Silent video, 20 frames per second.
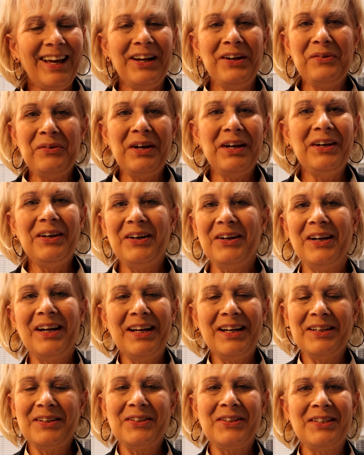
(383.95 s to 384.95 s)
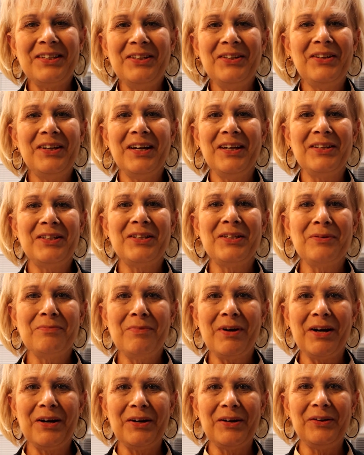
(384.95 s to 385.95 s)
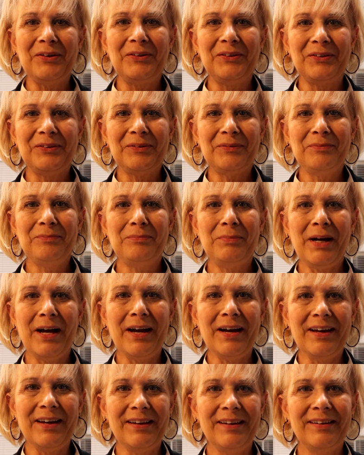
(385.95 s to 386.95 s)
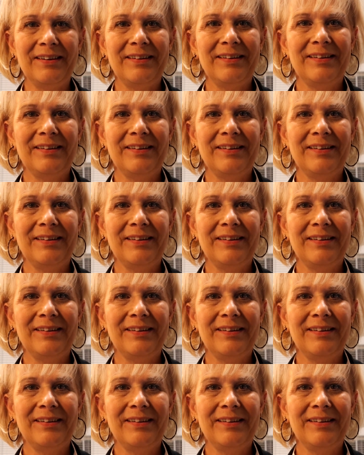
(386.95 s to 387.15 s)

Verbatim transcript: anyway, all right, I'll see you guys tomorrow. Bye.